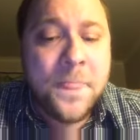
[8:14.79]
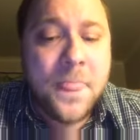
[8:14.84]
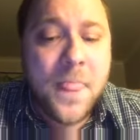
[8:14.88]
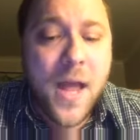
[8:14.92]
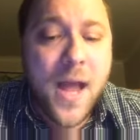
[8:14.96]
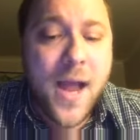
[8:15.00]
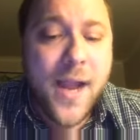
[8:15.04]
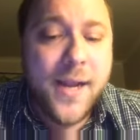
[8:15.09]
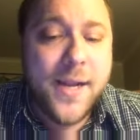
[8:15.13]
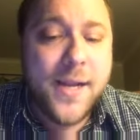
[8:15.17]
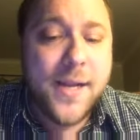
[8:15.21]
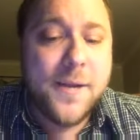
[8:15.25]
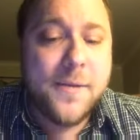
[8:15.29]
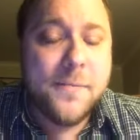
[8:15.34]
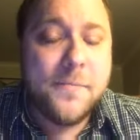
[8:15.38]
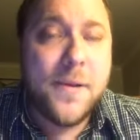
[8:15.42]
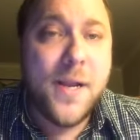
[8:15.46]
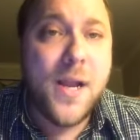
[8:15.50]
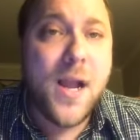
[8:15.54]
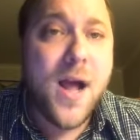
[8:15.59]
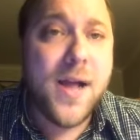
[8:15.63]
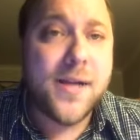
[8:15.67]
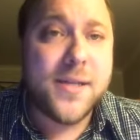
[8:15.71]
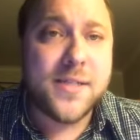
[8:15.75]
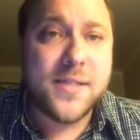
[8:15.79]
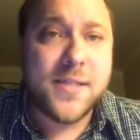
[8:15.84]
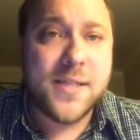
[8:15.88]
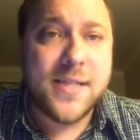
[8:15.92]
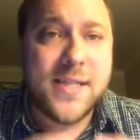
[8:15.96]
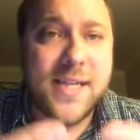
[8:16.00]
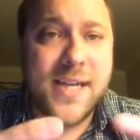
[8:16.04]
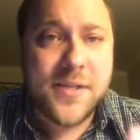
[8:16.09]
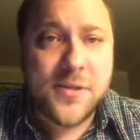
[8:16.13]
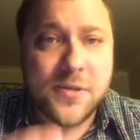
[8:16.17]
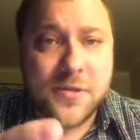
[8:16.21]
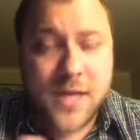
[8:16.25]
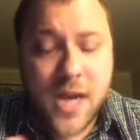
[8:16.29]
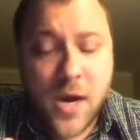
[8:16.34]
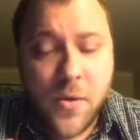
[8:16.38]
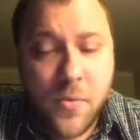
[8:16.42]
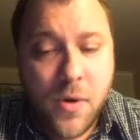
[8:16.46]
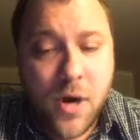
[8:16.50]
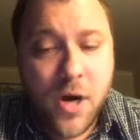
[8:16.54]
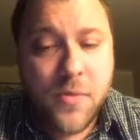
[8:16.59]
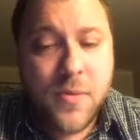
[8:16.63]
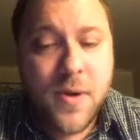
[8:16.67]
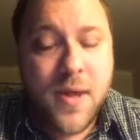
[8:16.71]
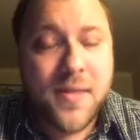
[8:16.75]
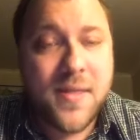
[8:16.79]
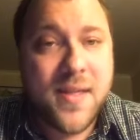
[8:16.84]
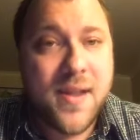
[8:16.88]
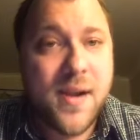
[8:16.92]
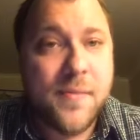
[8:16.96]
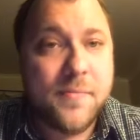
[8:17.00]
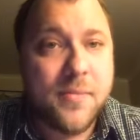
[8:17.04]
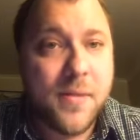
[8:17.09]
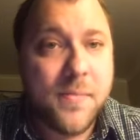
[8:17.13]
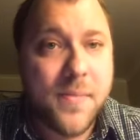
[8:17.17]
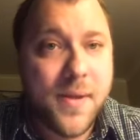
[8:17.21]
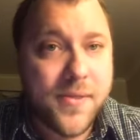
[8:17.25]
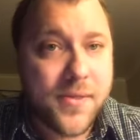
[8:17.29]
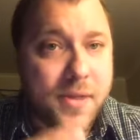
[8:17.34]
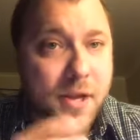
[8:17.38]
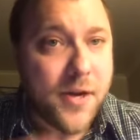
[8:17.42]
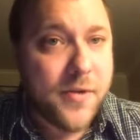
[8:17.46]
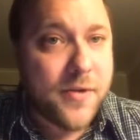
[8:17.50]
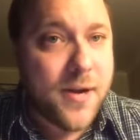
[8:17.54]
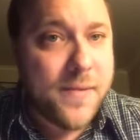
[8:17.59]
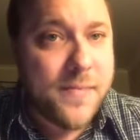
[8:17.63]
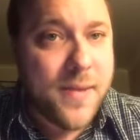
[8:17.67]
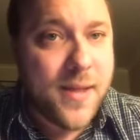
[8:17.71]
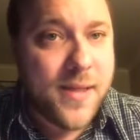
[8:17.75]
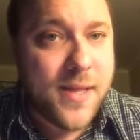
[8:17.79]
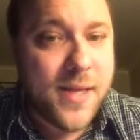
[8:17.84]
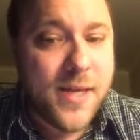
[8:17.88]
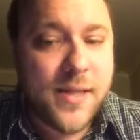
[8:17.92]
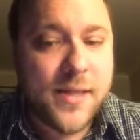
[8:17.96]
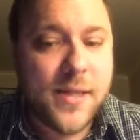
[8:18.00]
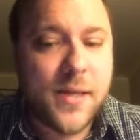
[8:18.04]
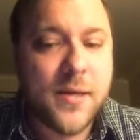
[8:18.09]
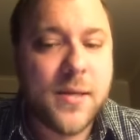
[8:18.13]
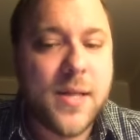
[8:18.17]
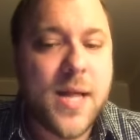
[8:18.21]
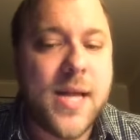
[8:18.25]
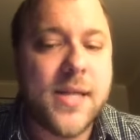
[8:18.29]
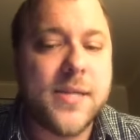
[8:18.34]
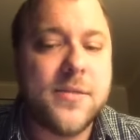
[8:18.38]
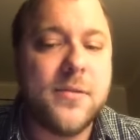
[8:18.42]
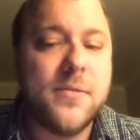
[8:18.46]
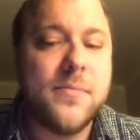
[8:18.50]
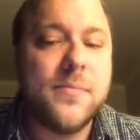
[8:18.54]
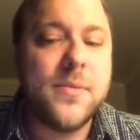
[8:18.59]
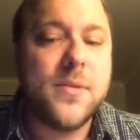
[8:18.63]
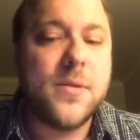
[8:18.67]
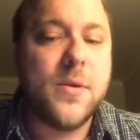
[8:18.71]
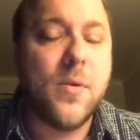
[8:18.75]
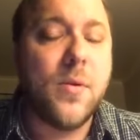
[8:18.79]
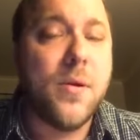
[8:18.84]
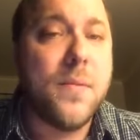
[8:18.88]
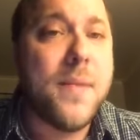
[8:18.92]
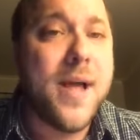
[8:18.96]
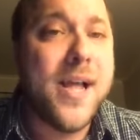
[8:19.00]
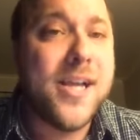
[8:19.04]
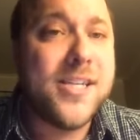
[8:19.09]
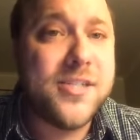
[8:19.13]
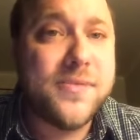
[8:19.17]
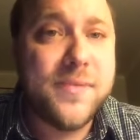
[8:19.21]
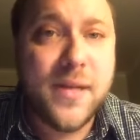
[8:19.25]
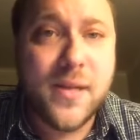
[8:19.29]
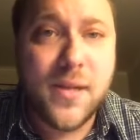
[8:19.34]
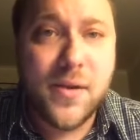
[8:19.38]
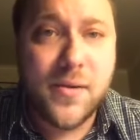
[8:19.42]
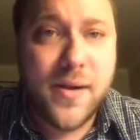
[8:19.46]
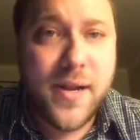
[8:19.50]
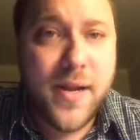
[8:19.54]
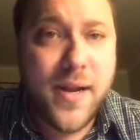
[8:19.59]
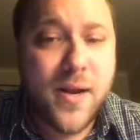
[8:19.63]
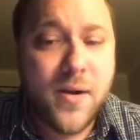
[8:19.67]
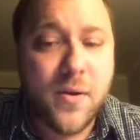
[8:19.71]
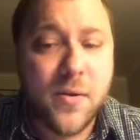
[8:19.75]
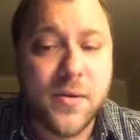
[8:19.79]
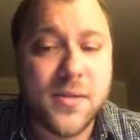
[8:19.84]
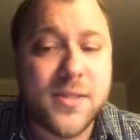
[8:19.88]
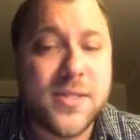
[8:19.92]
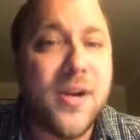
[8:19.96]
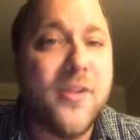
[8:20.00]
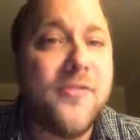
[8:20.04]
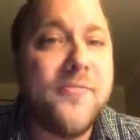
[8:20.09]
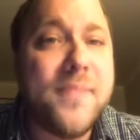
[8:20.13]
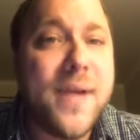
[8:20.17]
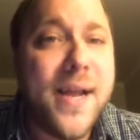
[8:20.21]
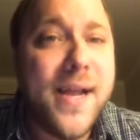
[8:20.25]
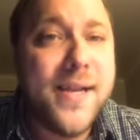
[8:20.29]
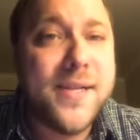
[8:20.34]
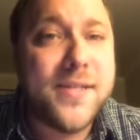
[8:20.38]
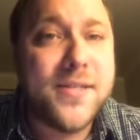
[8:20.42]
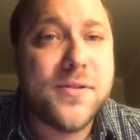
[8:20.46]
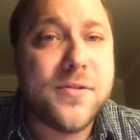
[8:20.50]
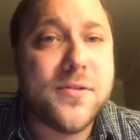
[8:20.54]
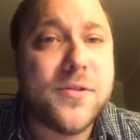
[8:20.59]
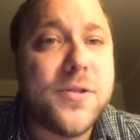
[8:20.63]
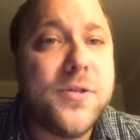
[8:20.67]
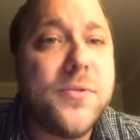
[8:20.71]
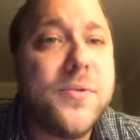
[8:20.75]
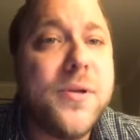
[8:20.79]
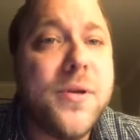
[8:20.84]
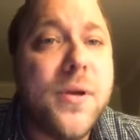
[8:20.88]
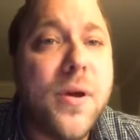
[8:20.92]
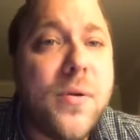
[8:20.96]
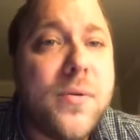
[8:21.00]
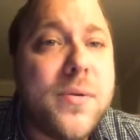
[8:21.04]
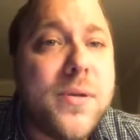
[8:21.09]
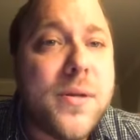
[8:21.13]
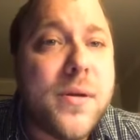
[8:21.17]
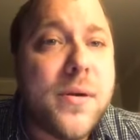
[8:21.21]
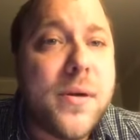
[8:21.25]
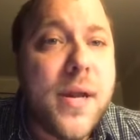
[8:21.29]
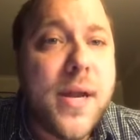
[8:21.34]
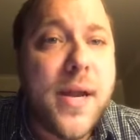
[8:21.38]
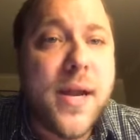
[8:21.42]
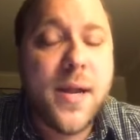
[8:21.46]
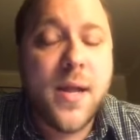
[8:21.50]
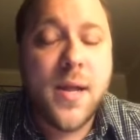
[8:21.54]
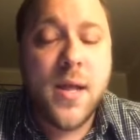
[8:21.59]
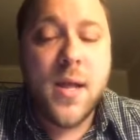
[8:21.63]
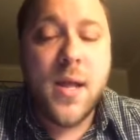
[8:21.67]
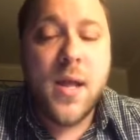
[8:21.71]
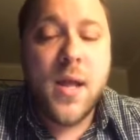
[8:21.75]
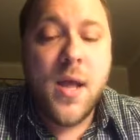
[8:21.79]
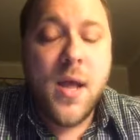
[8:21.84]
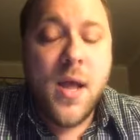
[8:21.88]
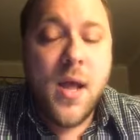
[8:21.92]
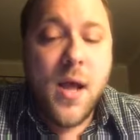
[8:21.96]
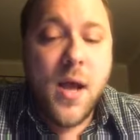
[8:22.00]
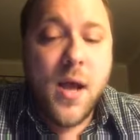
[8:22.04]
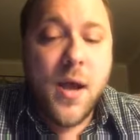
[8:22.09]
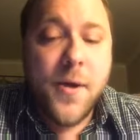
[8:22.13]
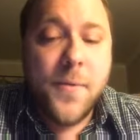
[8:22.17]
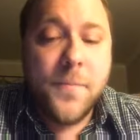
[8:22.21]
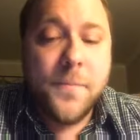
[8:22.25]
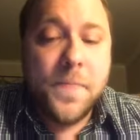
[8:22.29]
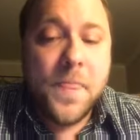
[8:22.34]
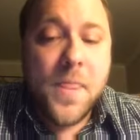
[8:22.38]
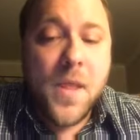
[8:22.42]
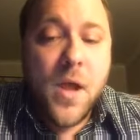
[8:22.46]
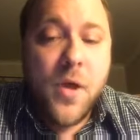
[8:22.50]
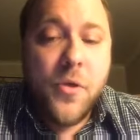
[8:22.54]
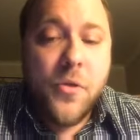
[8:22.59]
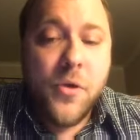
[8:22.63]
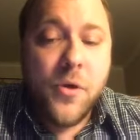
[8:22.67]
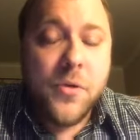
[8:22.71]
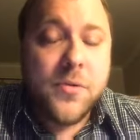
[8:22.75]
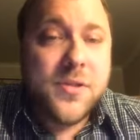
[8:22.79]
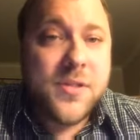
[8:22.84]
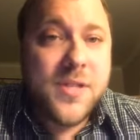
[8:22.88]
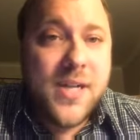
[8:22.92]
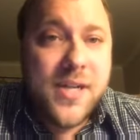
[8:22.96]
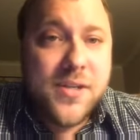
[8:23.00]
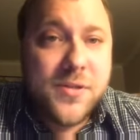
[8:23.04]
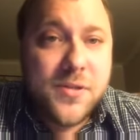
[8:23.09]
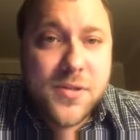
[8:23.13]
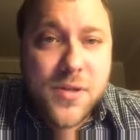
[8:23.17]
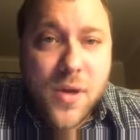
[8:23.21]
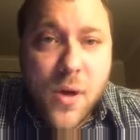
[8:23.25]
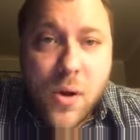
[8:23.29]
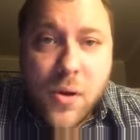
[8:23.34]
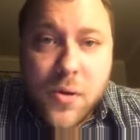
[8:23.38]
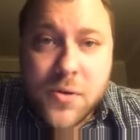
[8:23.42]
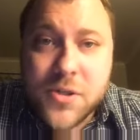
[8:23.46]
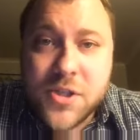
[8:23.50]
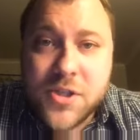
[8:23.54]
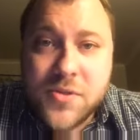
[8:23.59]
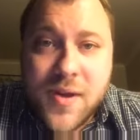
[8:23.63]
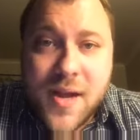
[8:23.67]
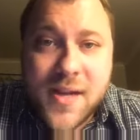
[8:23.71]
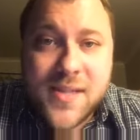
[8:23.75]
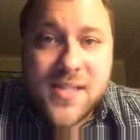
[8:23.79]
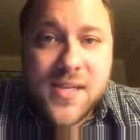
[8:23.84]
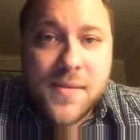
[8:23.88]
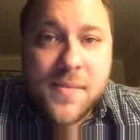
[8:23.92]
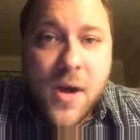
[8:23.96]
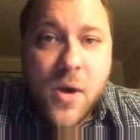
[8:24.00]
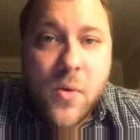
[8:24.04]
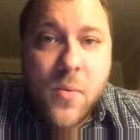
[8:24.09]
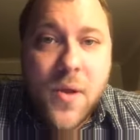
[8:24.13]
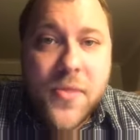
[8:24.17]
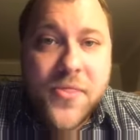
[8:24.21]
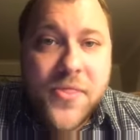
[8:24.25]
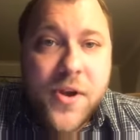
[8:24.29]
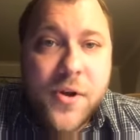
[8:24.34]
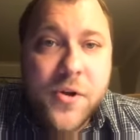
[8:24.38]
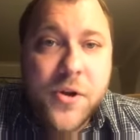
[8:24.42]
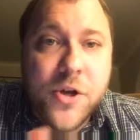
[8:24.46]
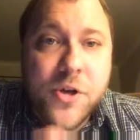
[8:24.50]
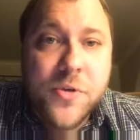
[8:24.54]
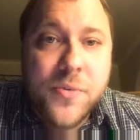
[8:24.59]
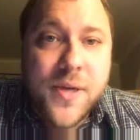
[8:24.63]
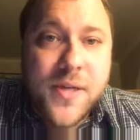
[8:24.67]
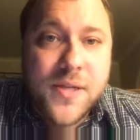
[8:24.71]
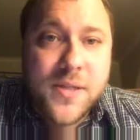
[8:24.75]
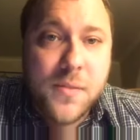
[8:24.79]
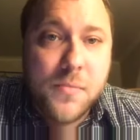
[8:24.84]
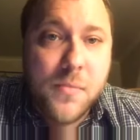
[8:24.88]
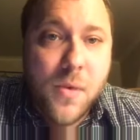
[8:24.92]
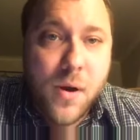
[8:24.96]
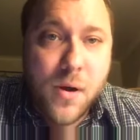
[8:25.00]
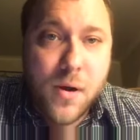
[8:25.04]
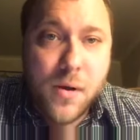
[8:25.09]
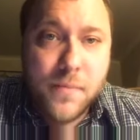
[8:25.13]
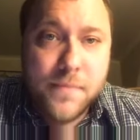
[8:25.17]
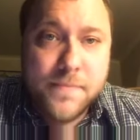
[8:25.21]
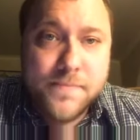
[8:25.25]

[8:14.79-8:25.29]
I can be honest, the teachers I work with that implement the GRID method in their classrooms, or mastery learning, or self-paced, or student-owned learning, um, those teachers aren't stressed about what they're doing tomorrow.